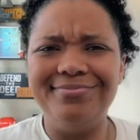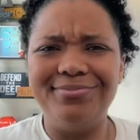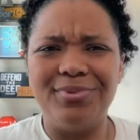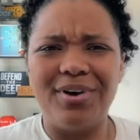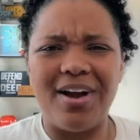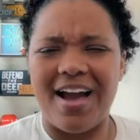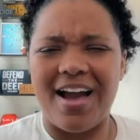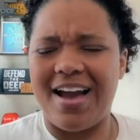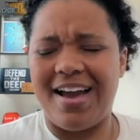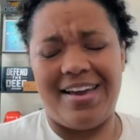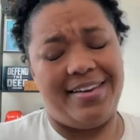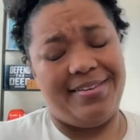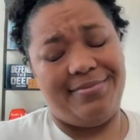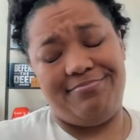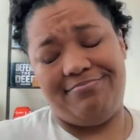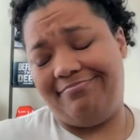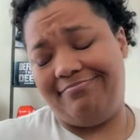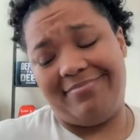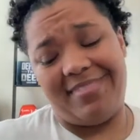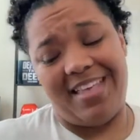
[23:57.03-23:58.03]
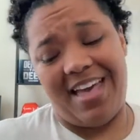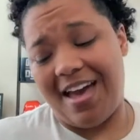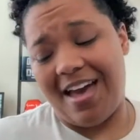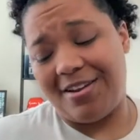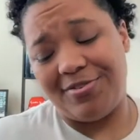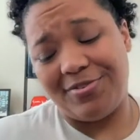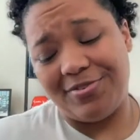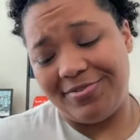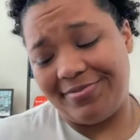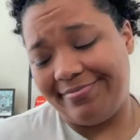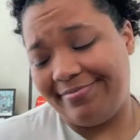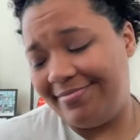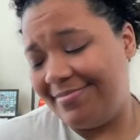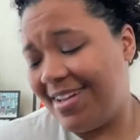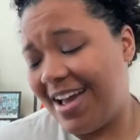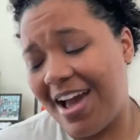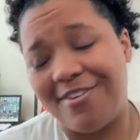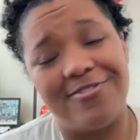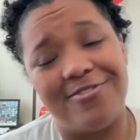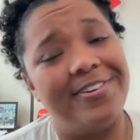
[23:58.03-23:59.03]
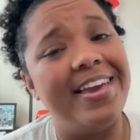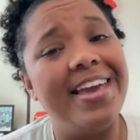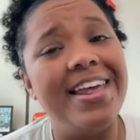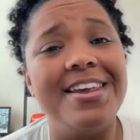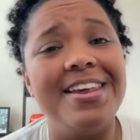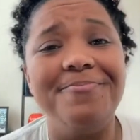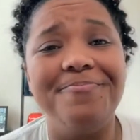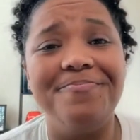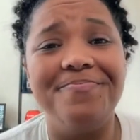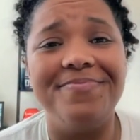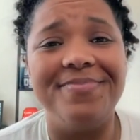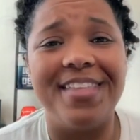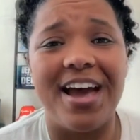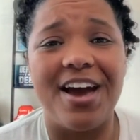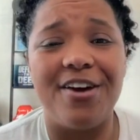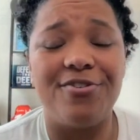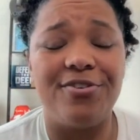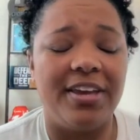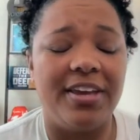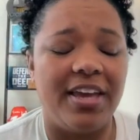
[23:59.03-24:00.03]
I don't get it. I don't